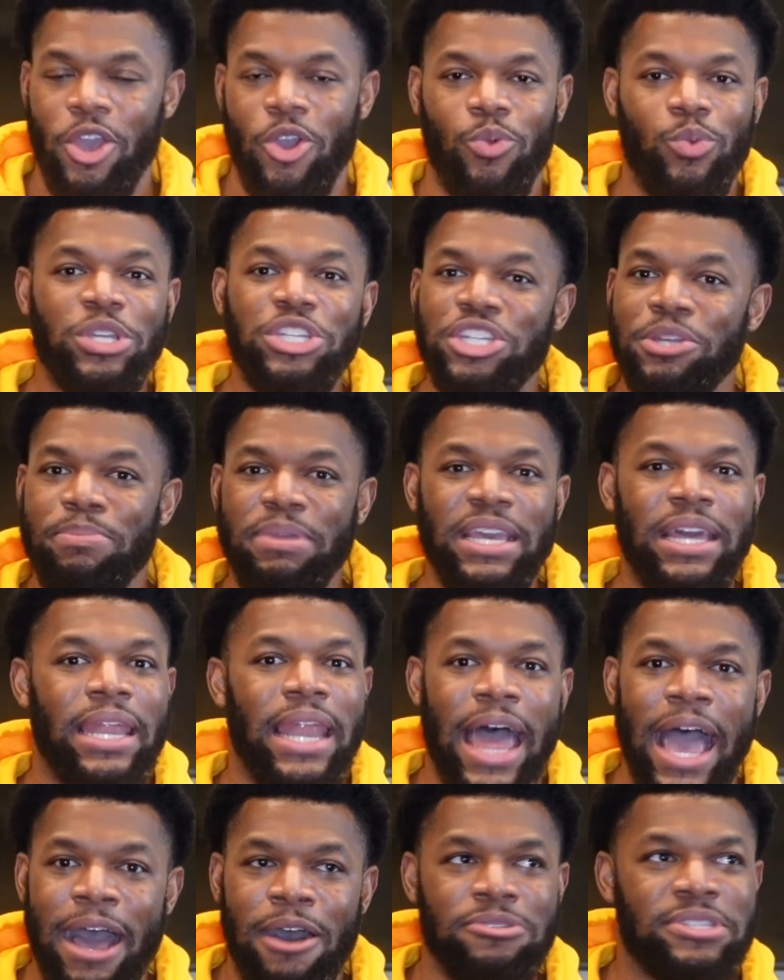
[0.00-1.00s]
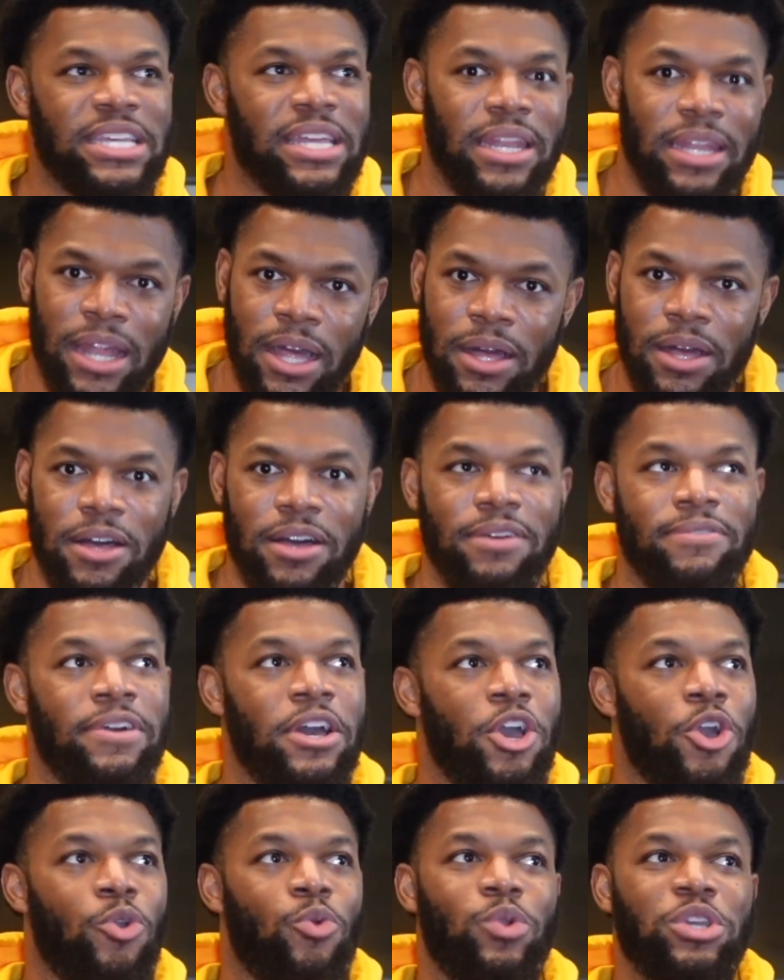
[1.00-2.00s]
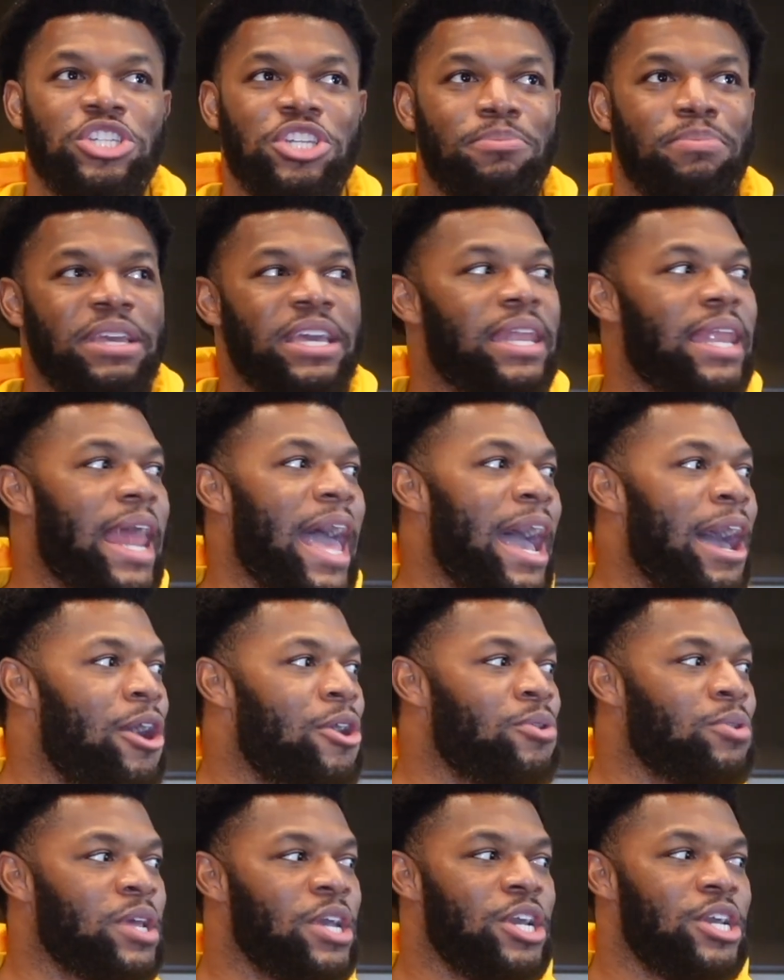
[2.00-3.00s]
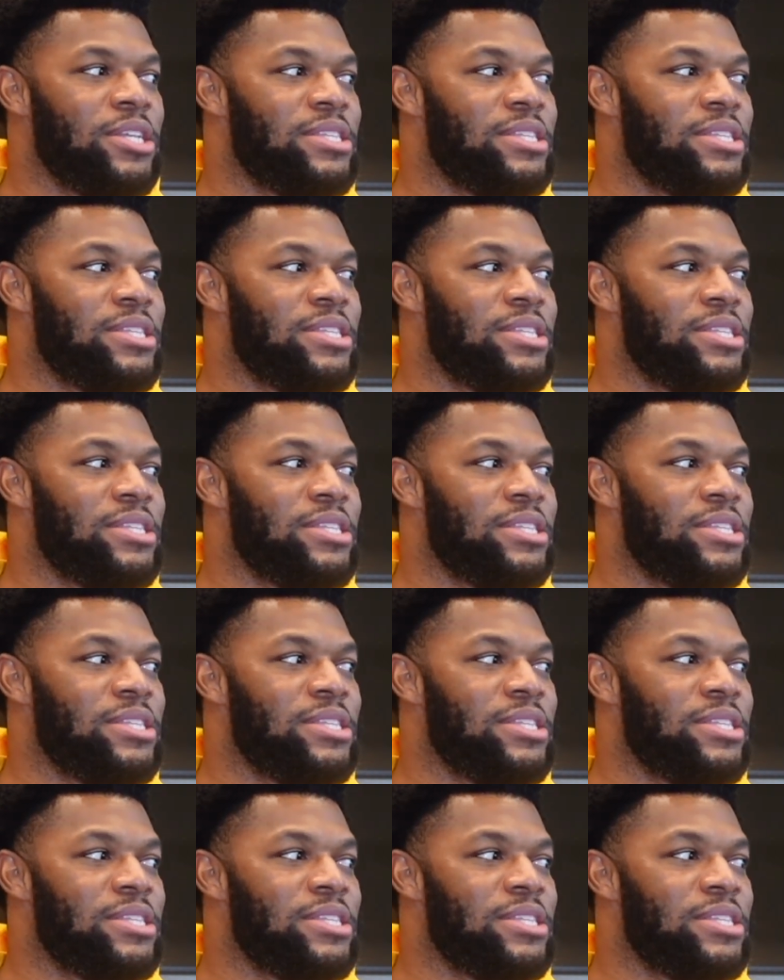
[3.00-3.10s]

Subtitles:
We should be allowed to love. We should be allowed